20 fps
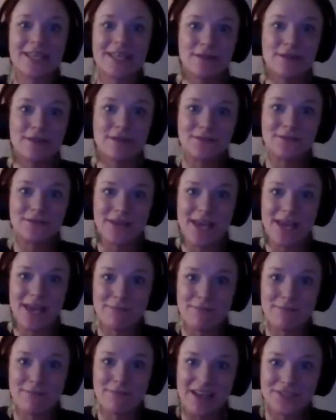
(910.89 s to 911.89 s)
That includes
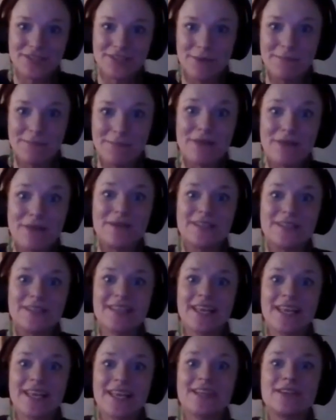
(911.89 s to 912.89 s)
VA veteran
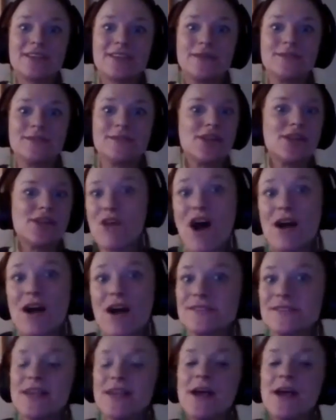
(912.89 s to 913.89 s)
benefits, that includes
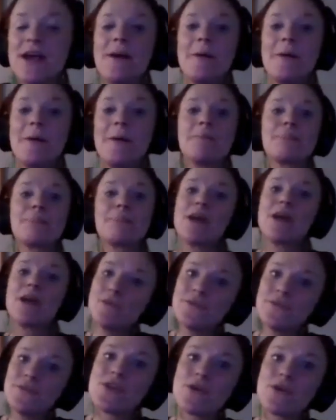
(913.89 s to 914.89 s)
laws. I
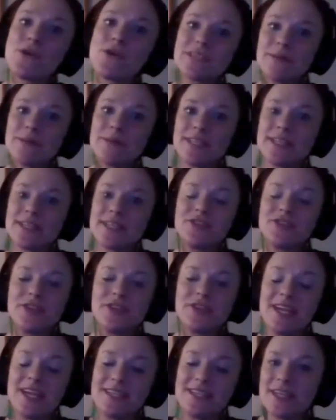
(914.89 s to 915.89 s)
don't know if you know this, but in
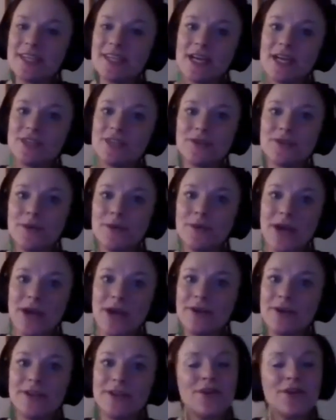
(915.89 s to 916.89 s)
Indian country,
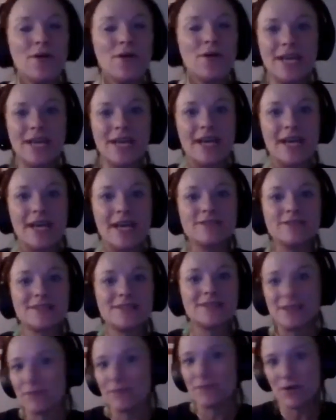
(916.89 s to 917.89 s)
we already don't get
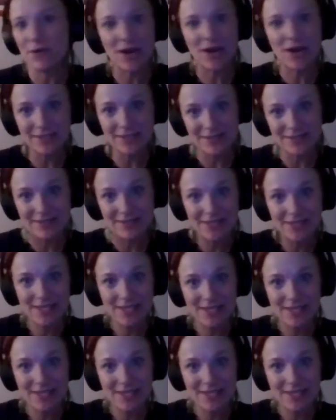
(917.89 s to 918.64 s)
civil rights.